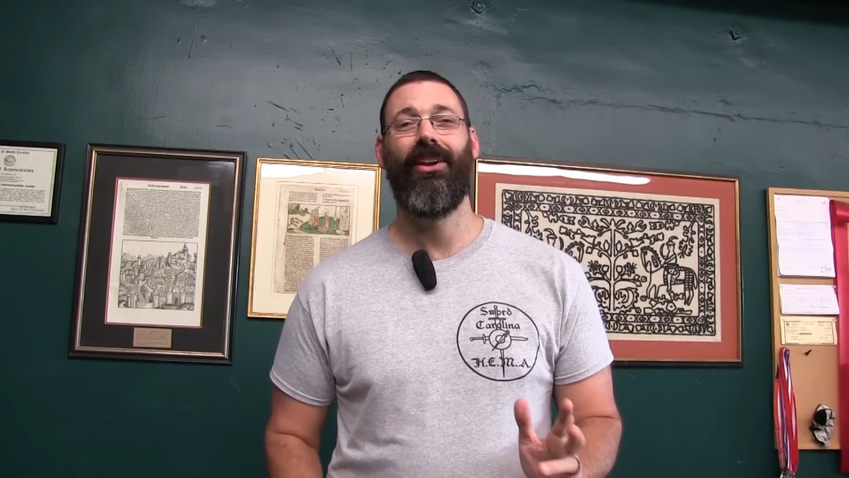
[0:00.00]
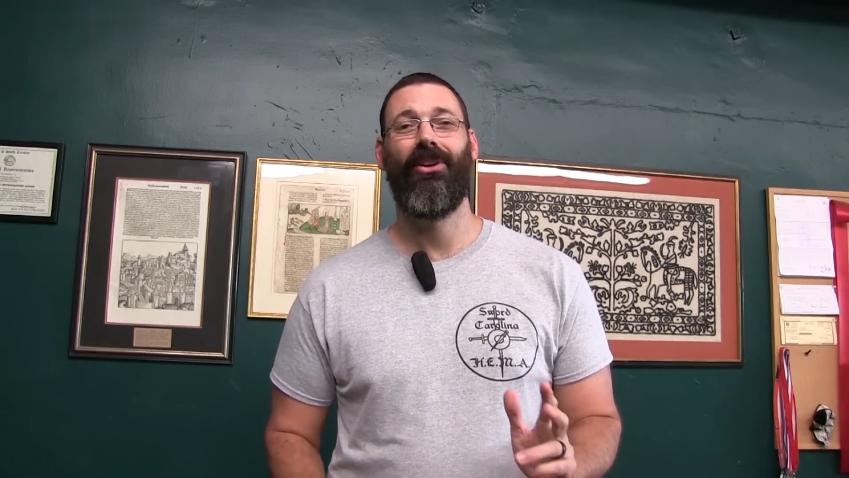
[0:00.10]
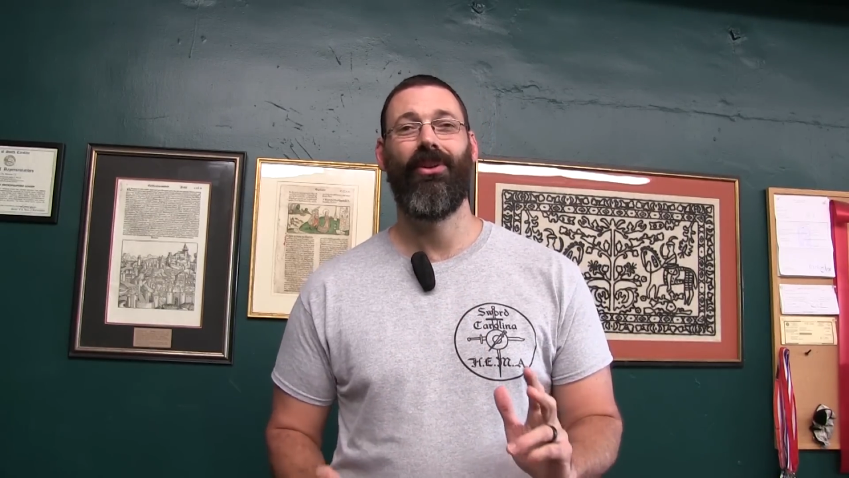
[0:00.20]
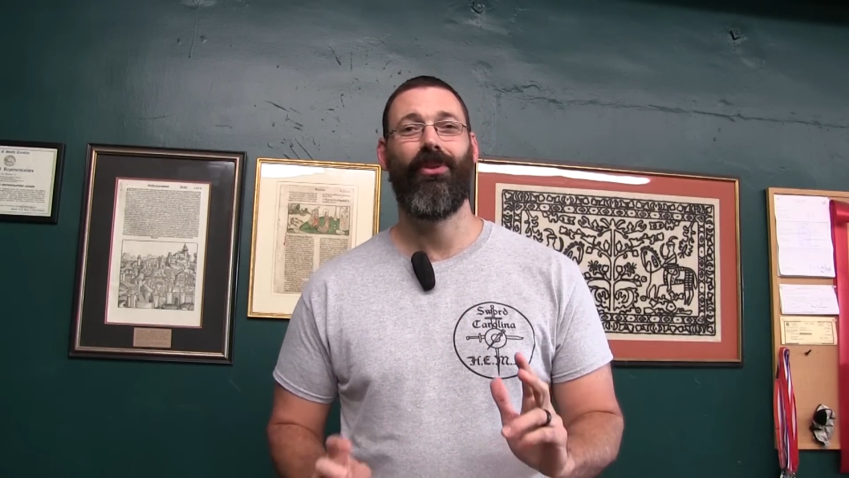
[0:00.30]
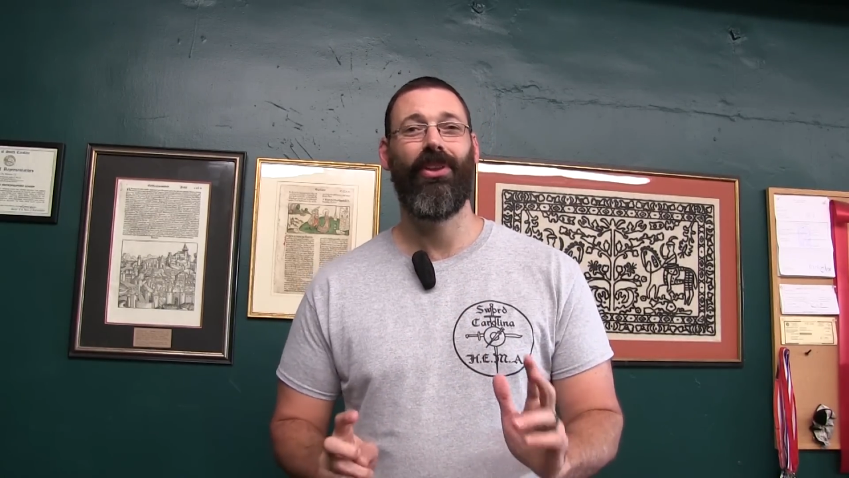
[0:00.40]
and
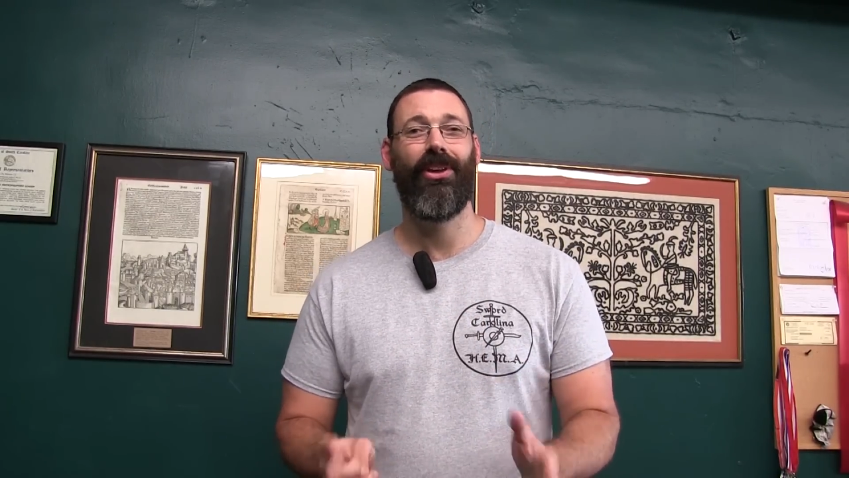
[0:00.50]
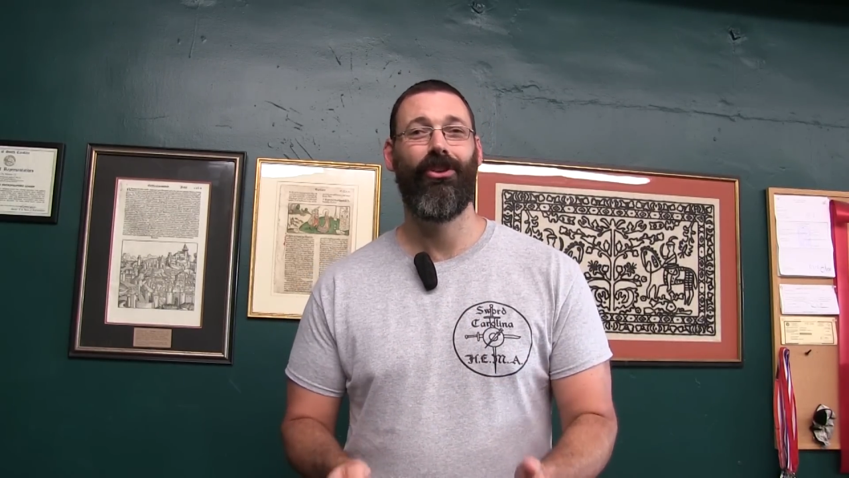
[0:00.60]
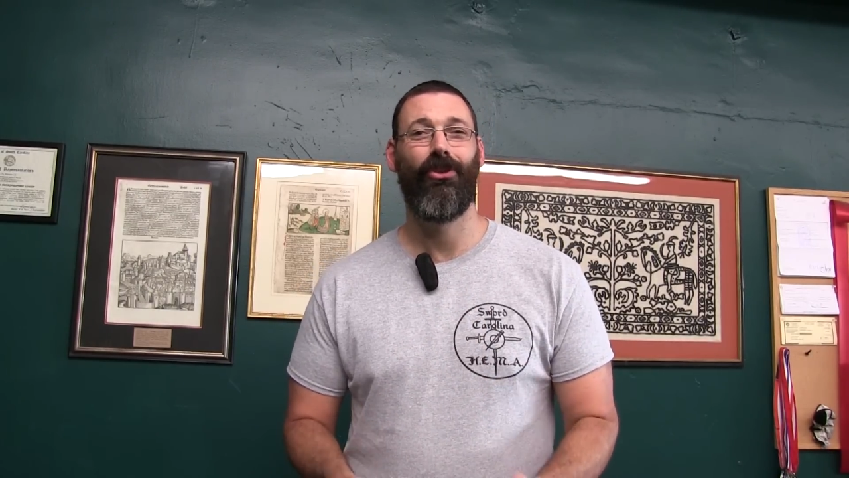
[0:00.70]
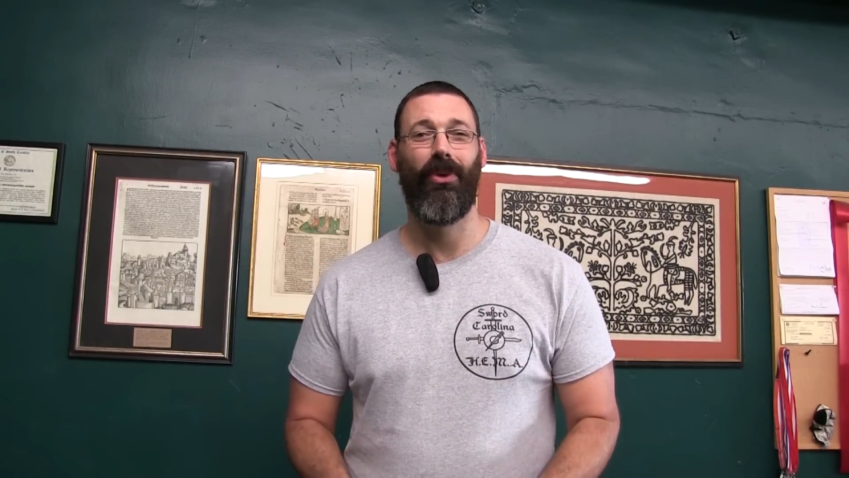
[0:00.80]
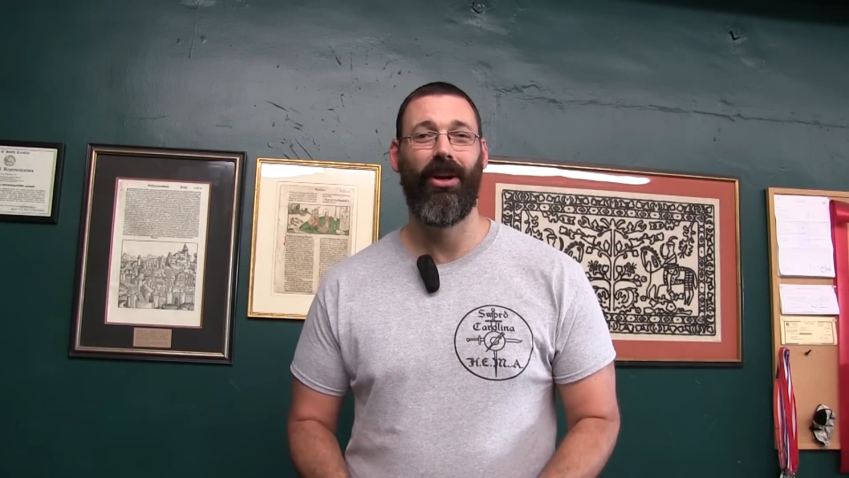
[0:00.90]
are really
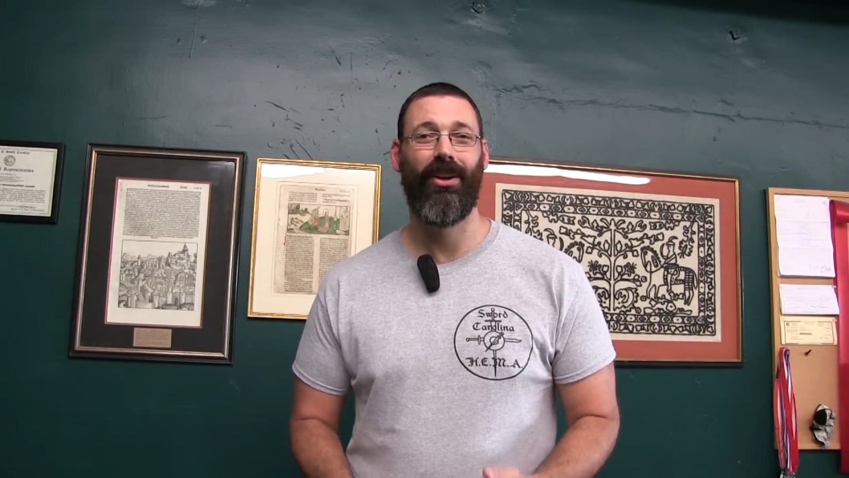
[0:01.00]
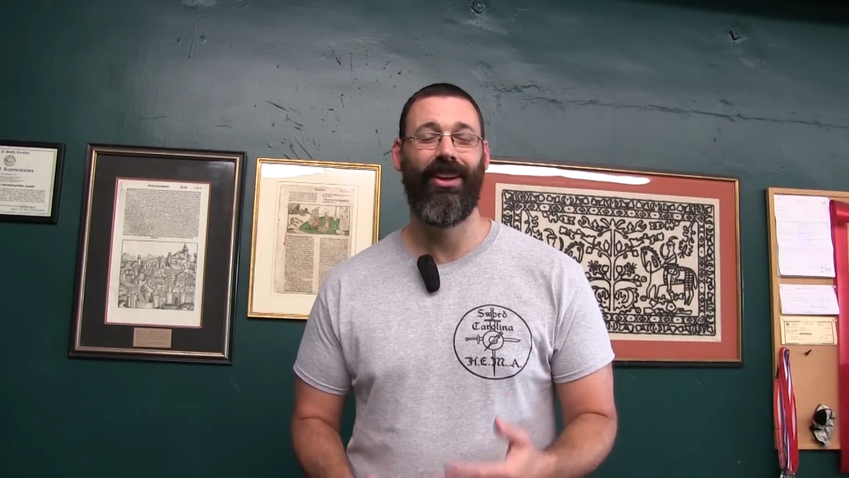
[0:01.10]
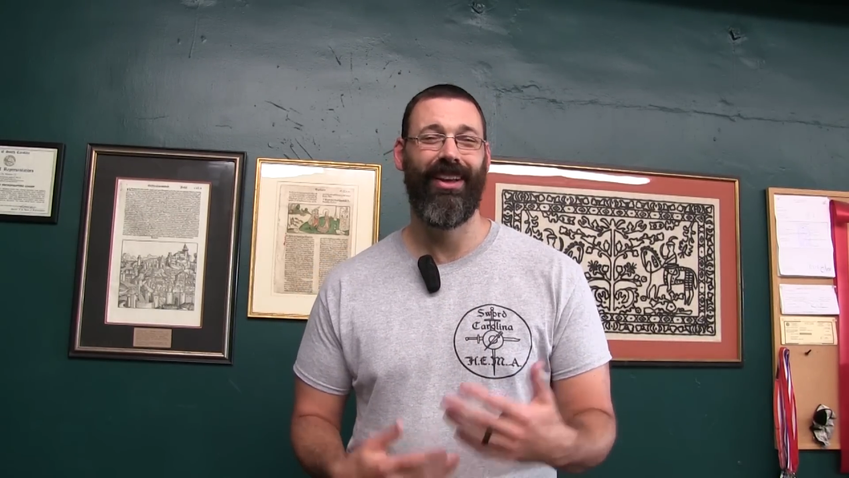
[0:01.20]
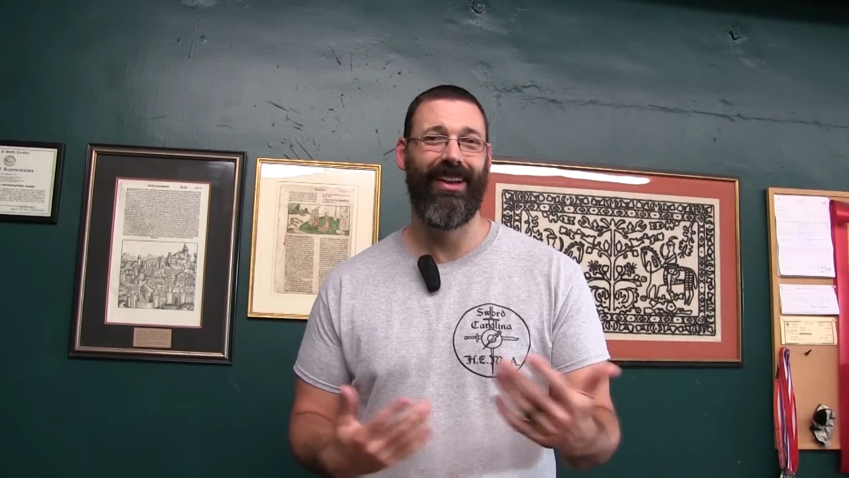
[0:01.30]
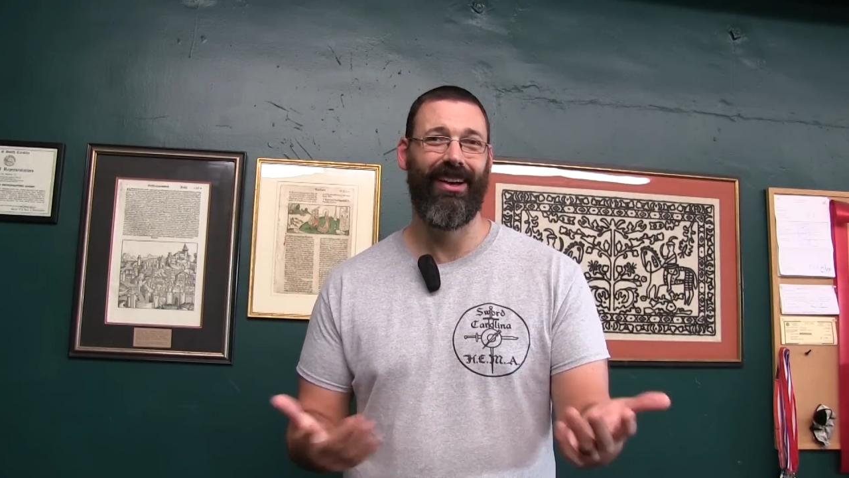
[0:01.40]
enjoying